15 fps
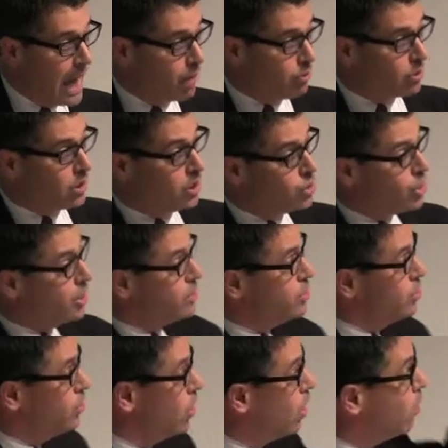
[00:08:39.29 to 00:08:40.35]
Agriculture,
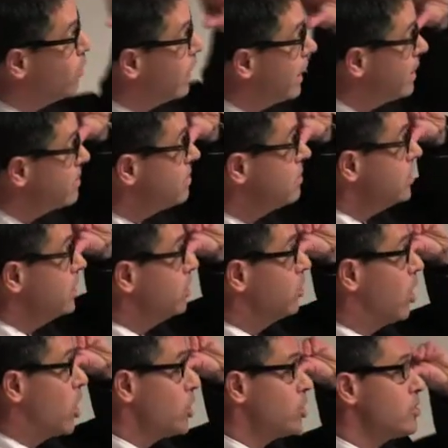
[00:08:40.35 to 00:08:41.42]
as you know, is the
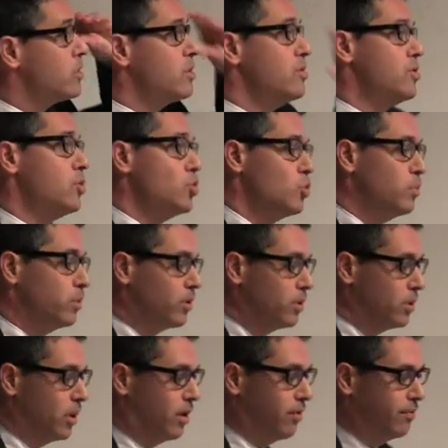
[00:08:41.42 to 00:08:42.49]
largest
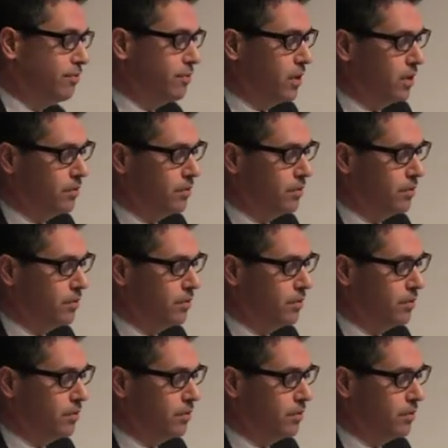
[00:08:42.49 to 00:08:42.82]
consumer of,